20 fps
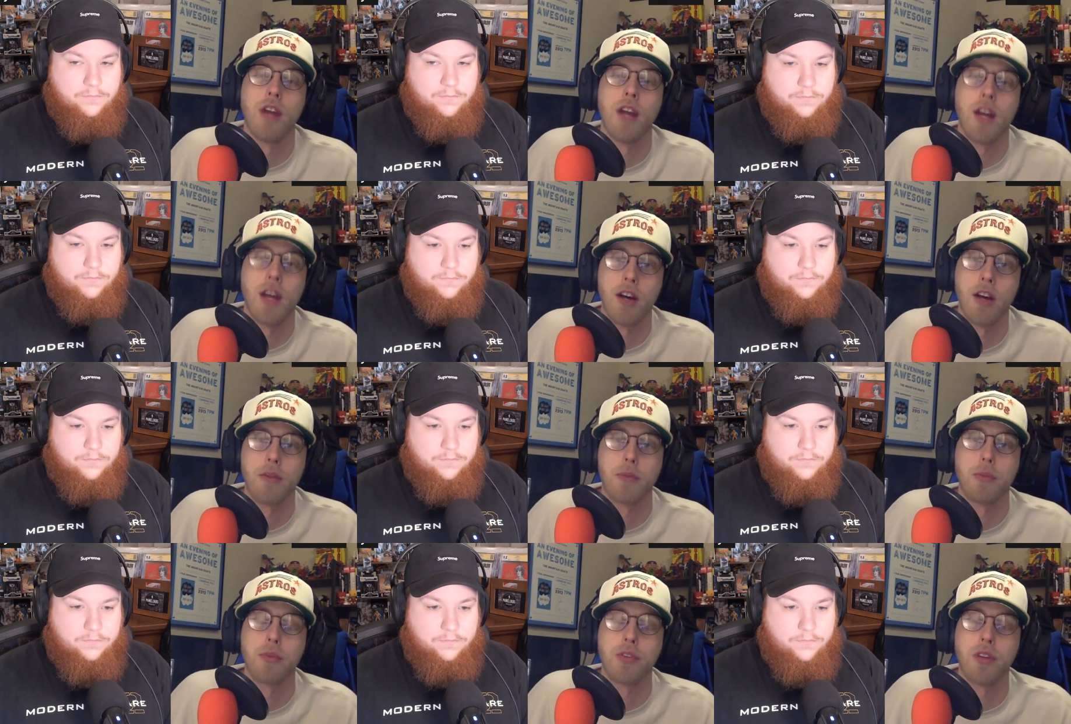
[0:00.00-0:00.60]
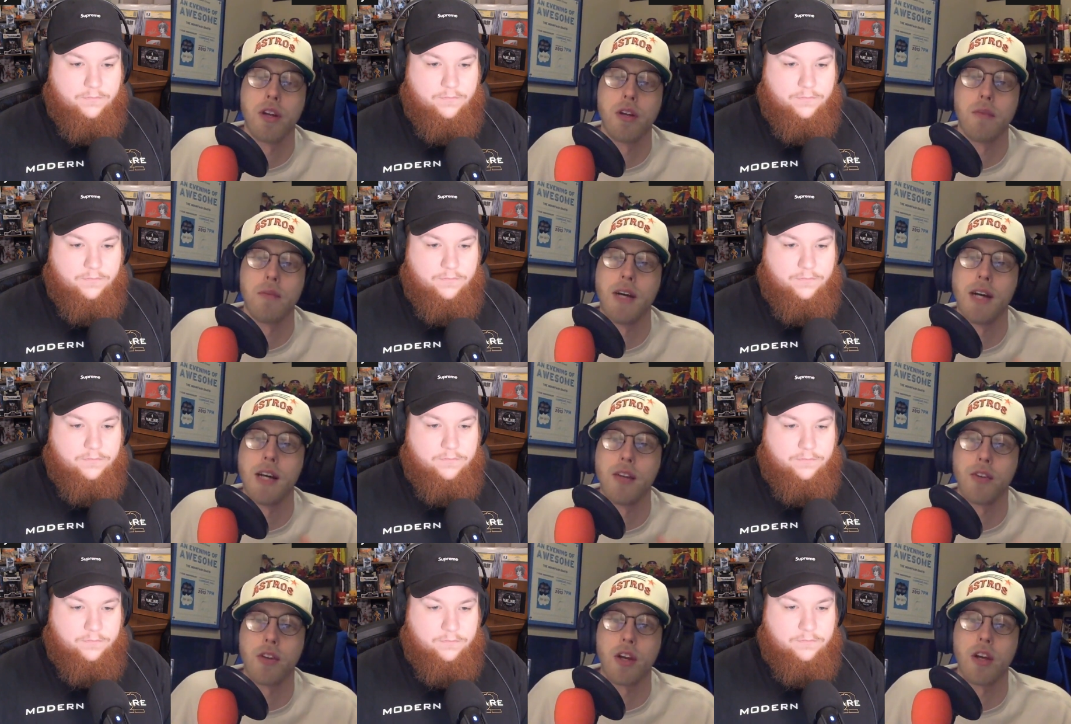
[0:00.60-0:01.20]
Speaker 1: I 100%ed
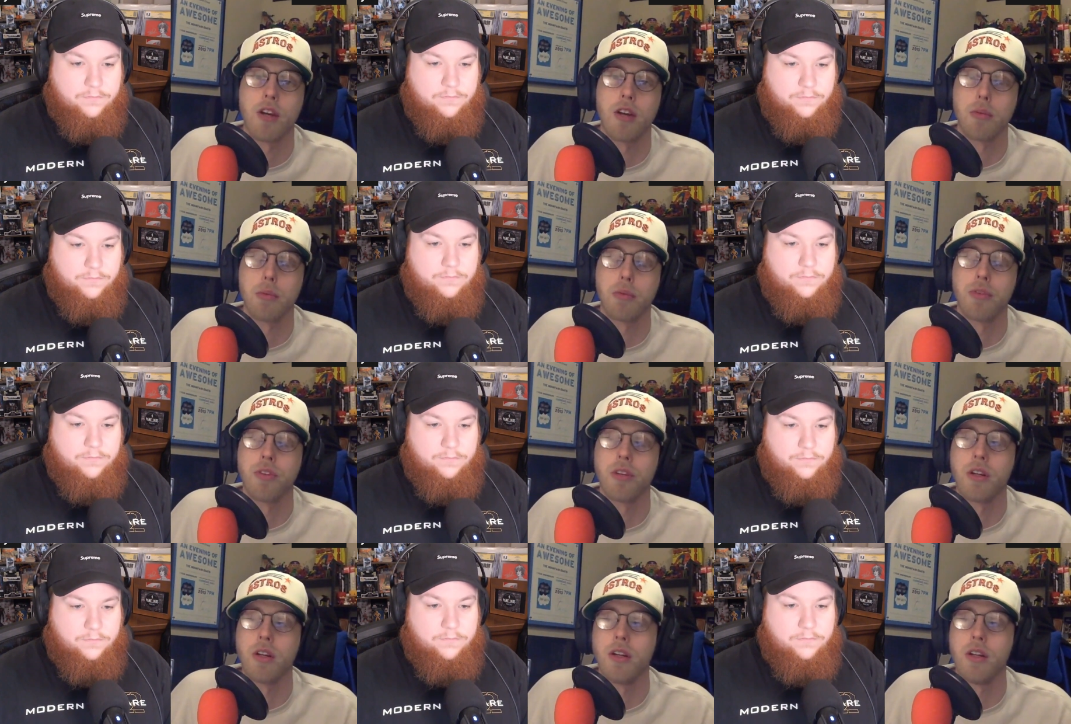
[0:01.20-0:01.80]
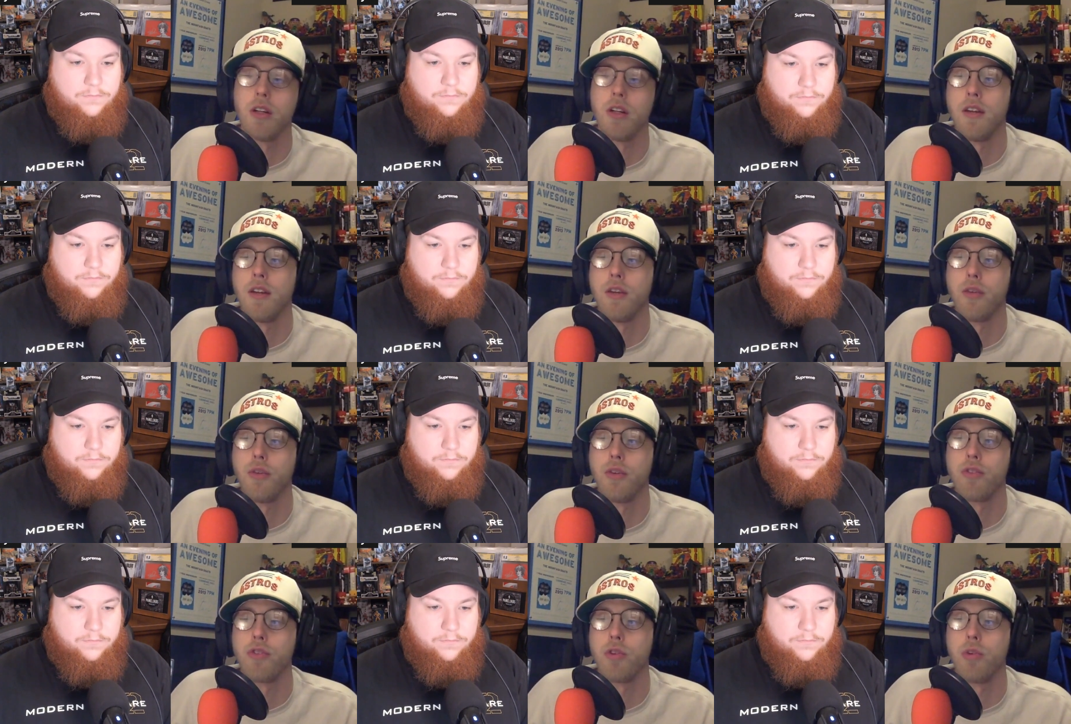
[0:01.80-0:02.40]
Miles, I 100%ed the
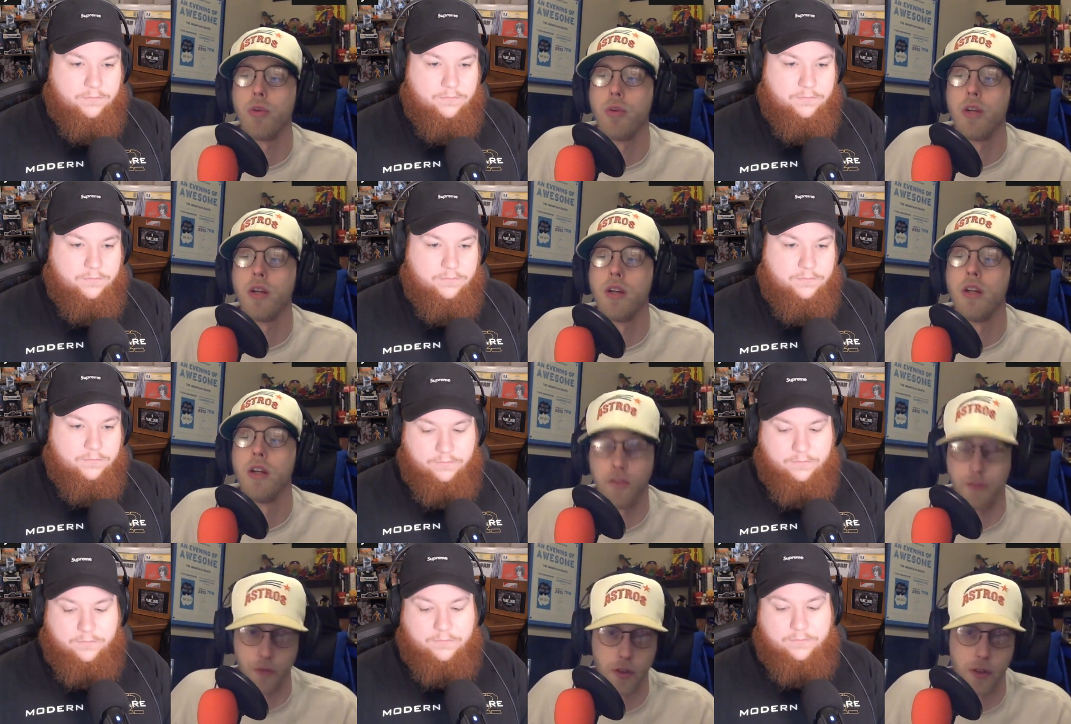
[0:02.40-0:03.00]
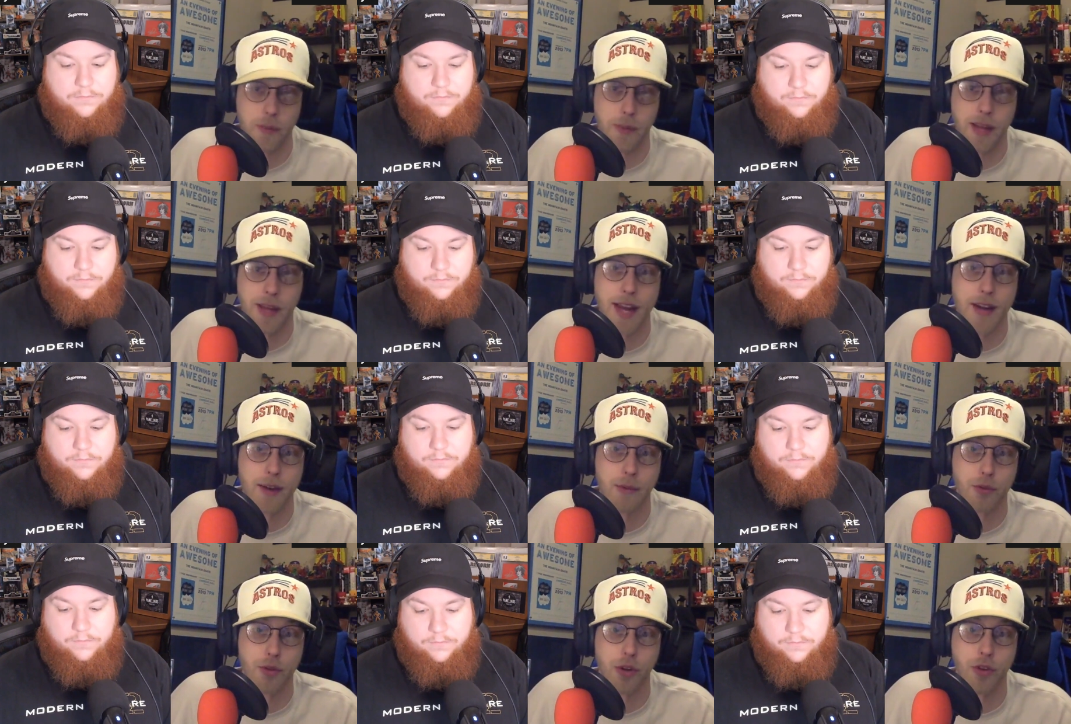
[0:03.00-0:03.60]
original one mm-hmm. for the
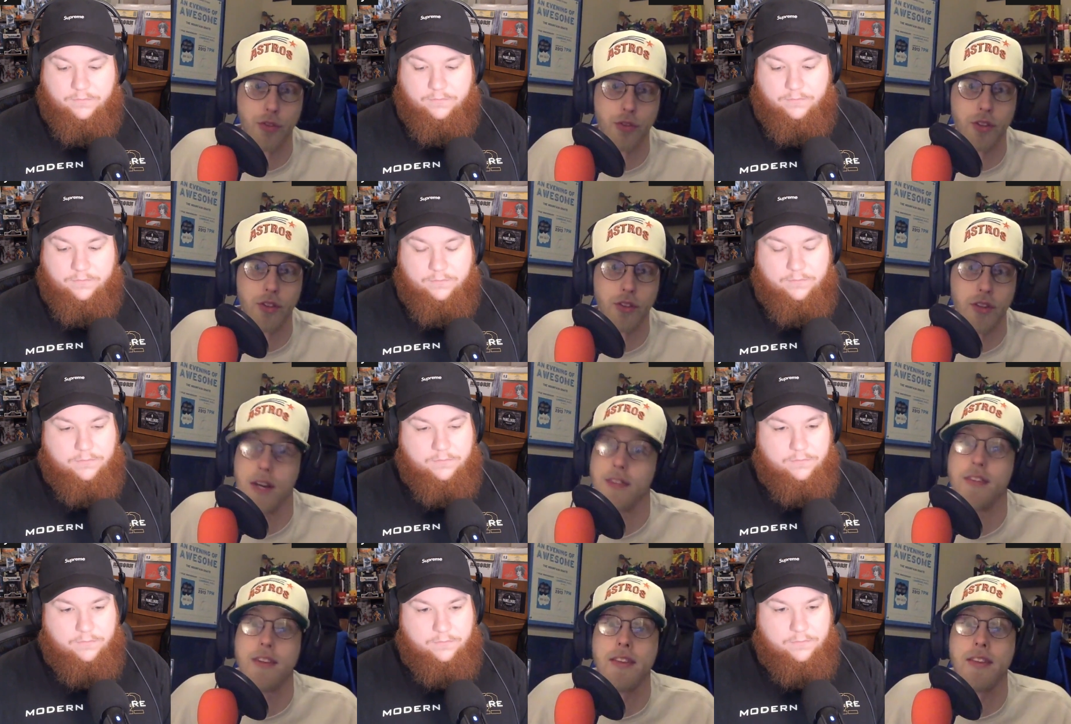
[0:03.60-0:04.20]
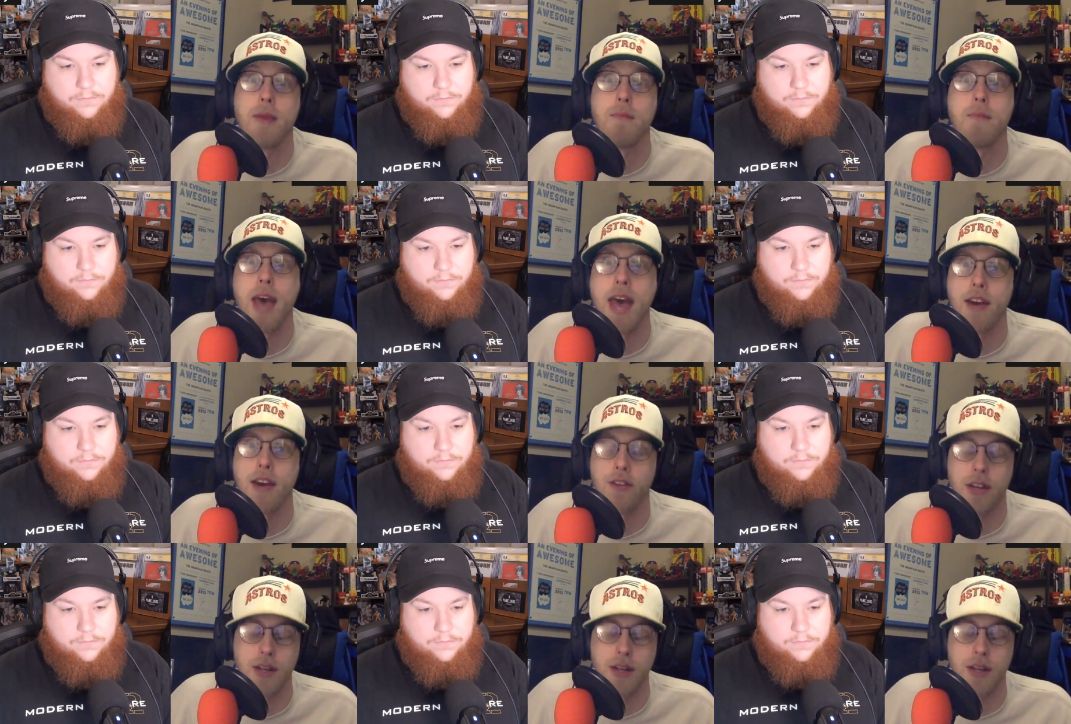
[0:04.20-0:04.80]
Platinum trophies. Not that they
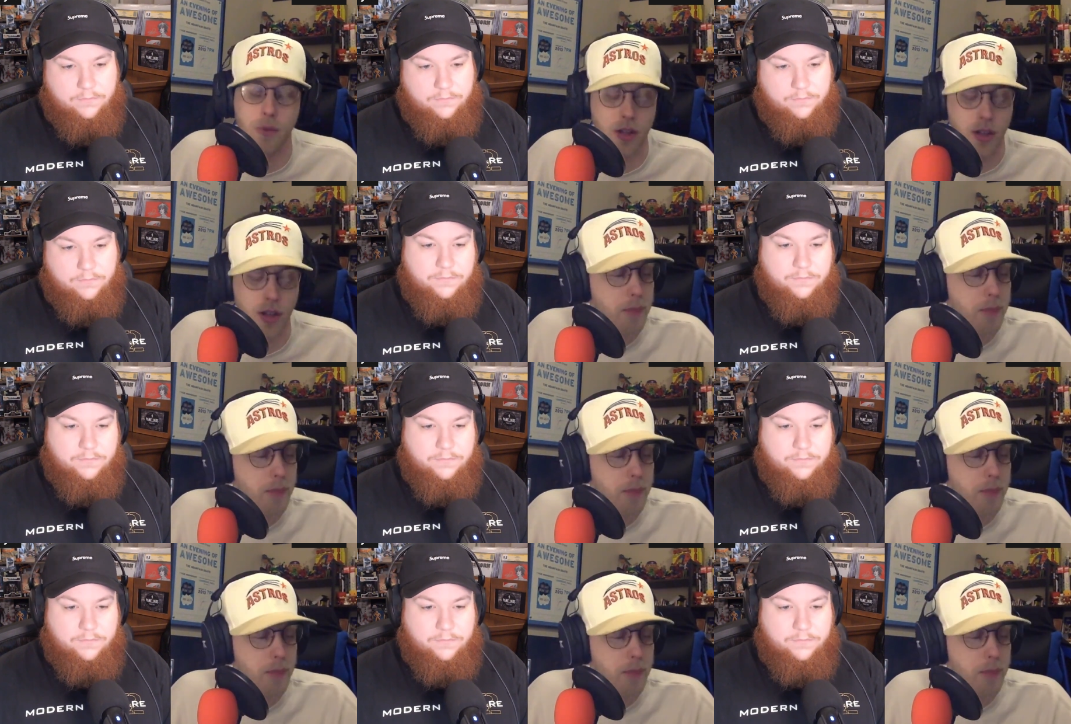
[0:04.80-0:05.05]
matter anymore.